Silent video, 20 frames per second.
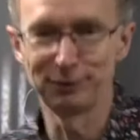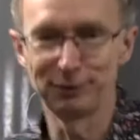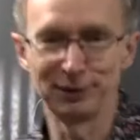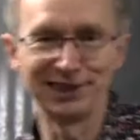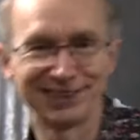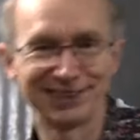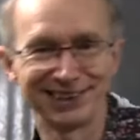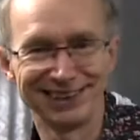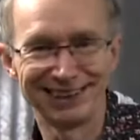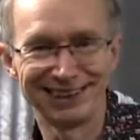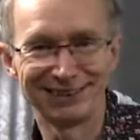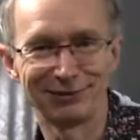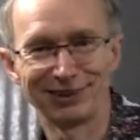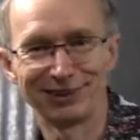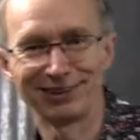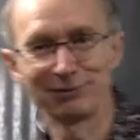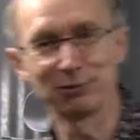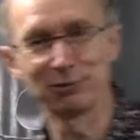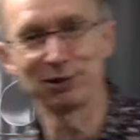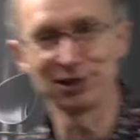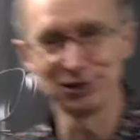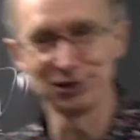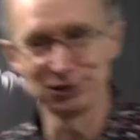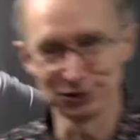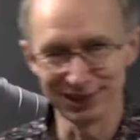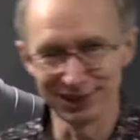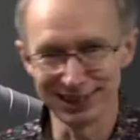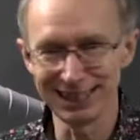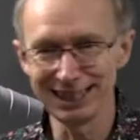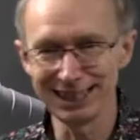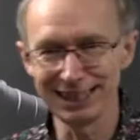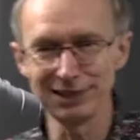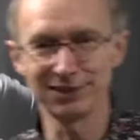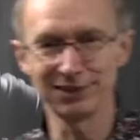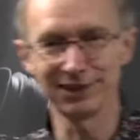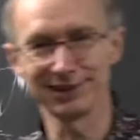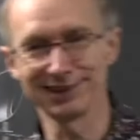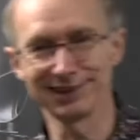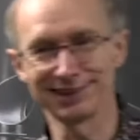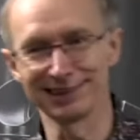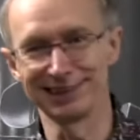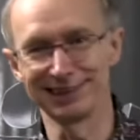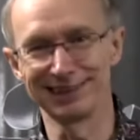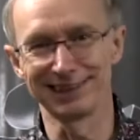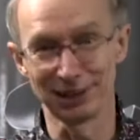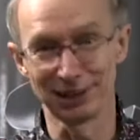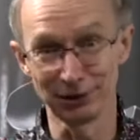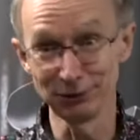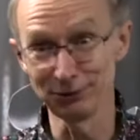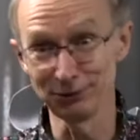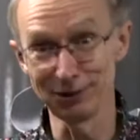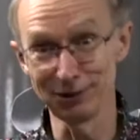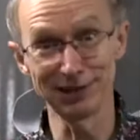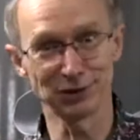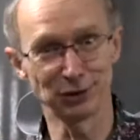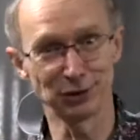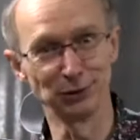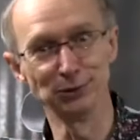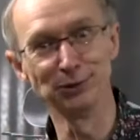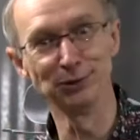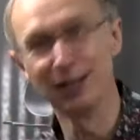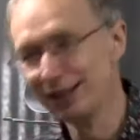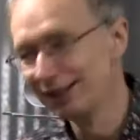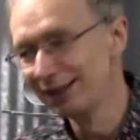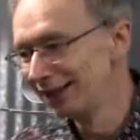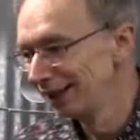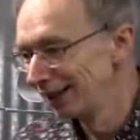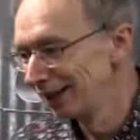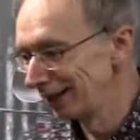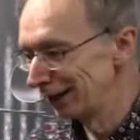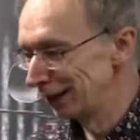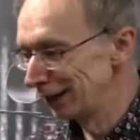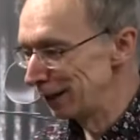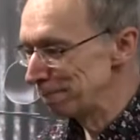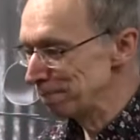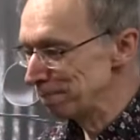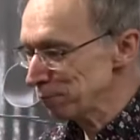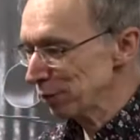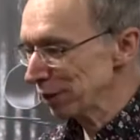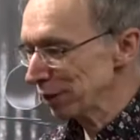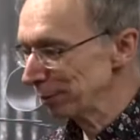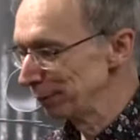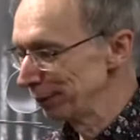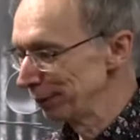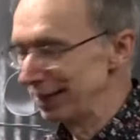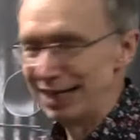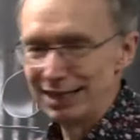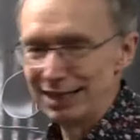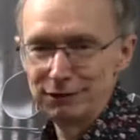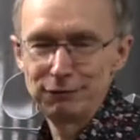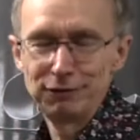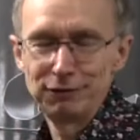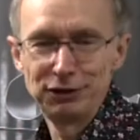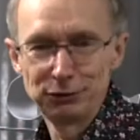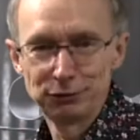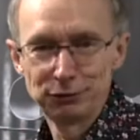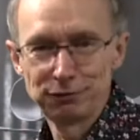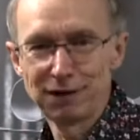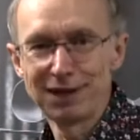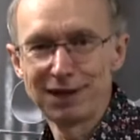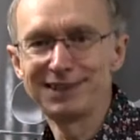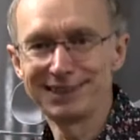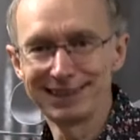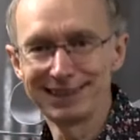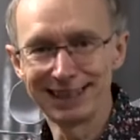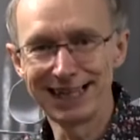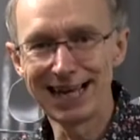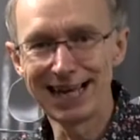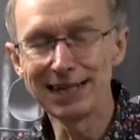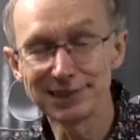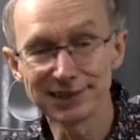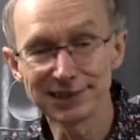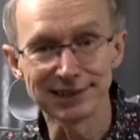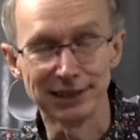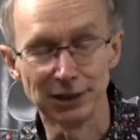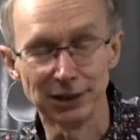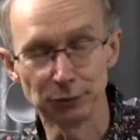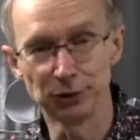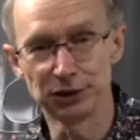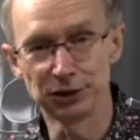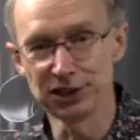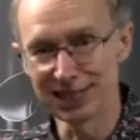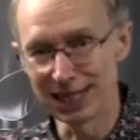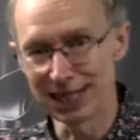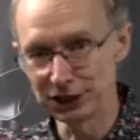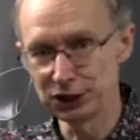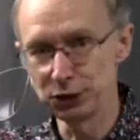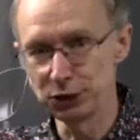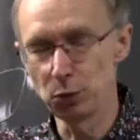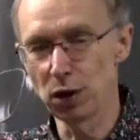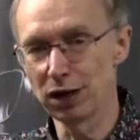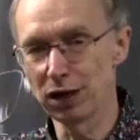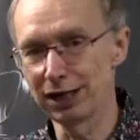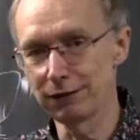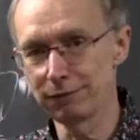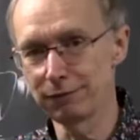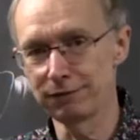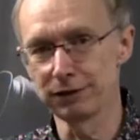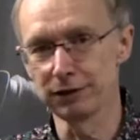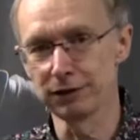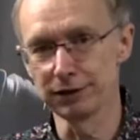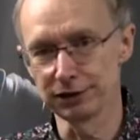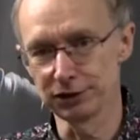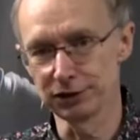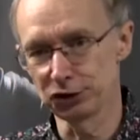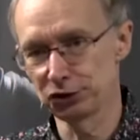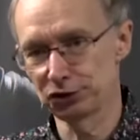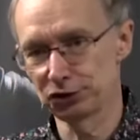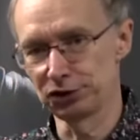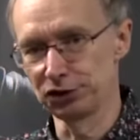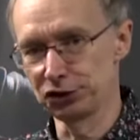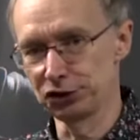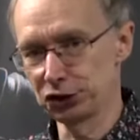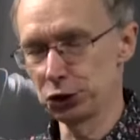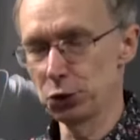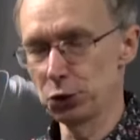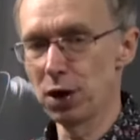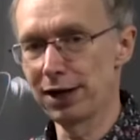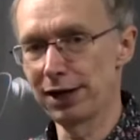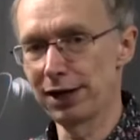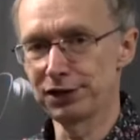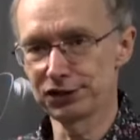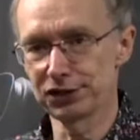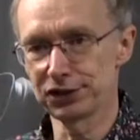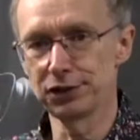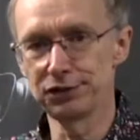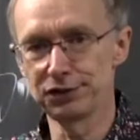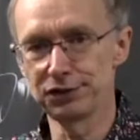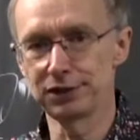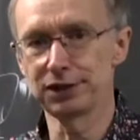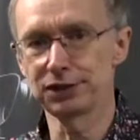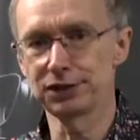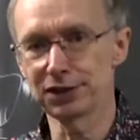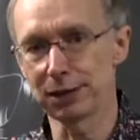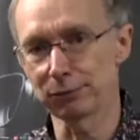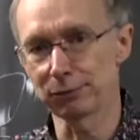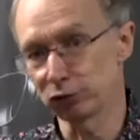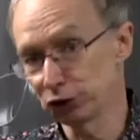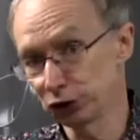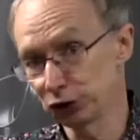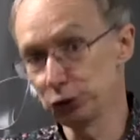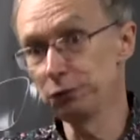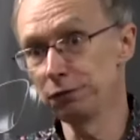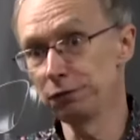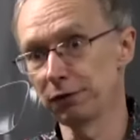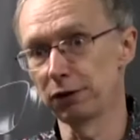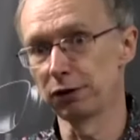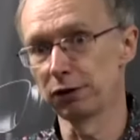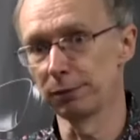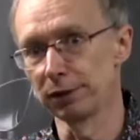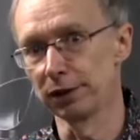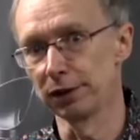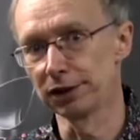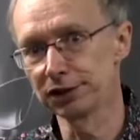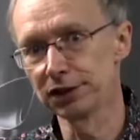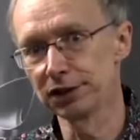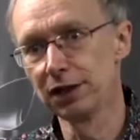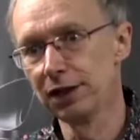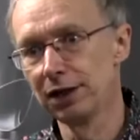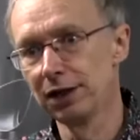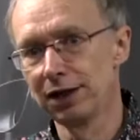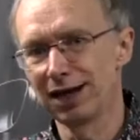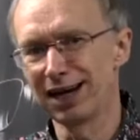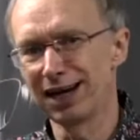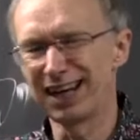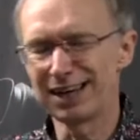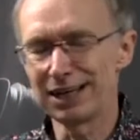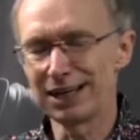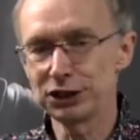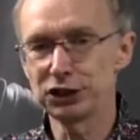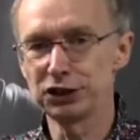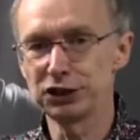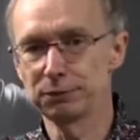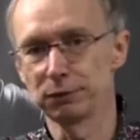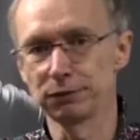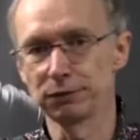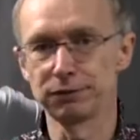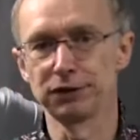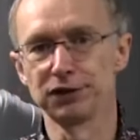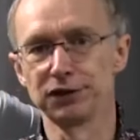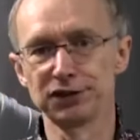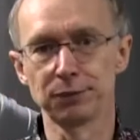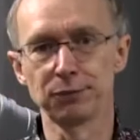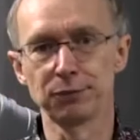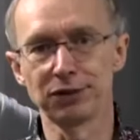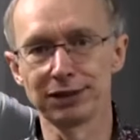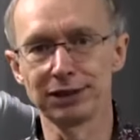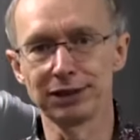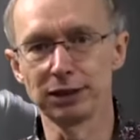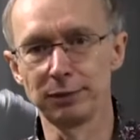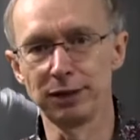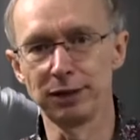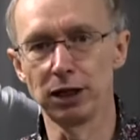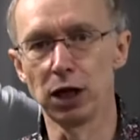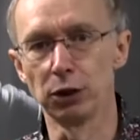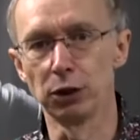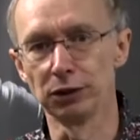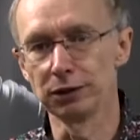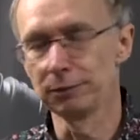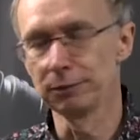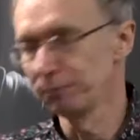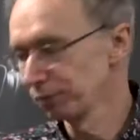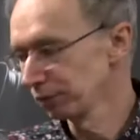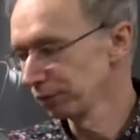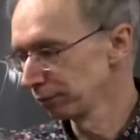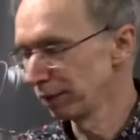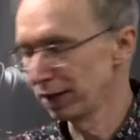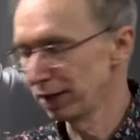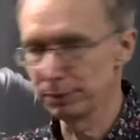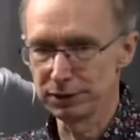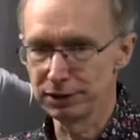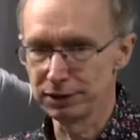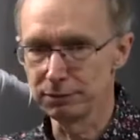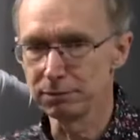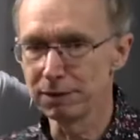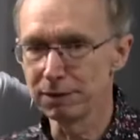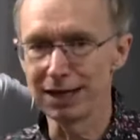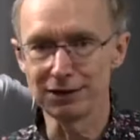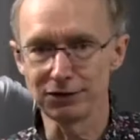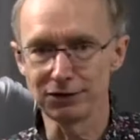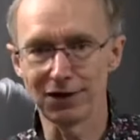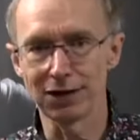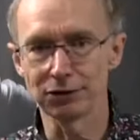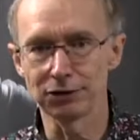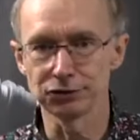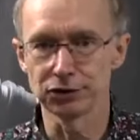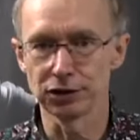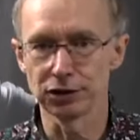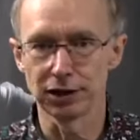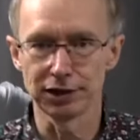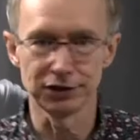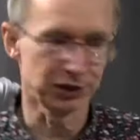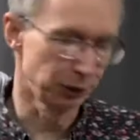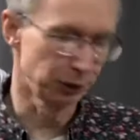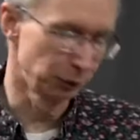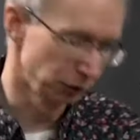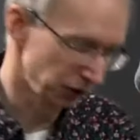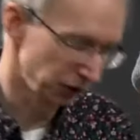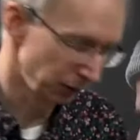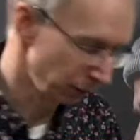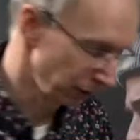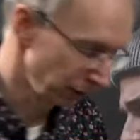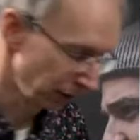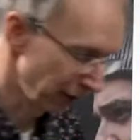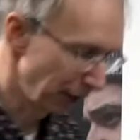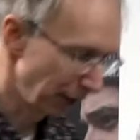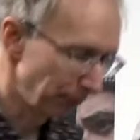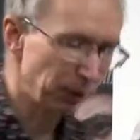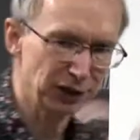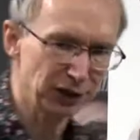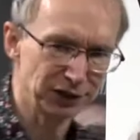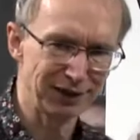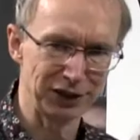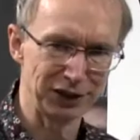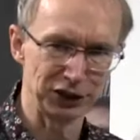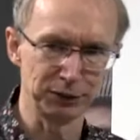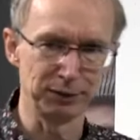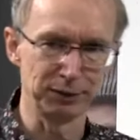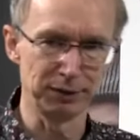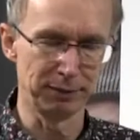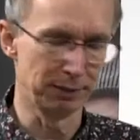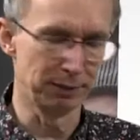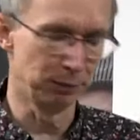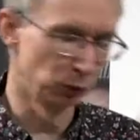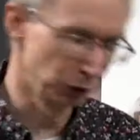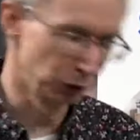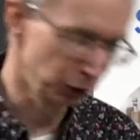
person. It's one of those sort of geeky things that it's like, oh, that's cool. But then you're fighting against it, which is actually why I feel that the two ISOs in this camera are too far apart. I'd actually have preferred something a little bit lower. Maybe 8,000 ISO or something like that might actually be a bit more